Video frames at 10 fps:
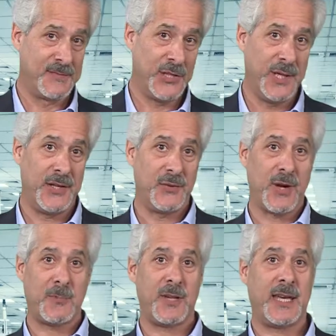You either
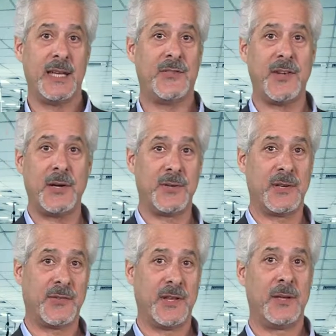replicate
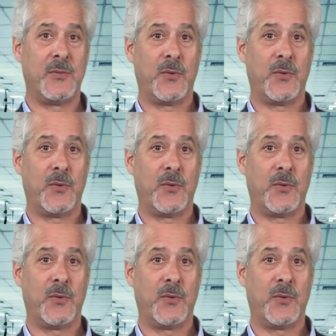synchronously,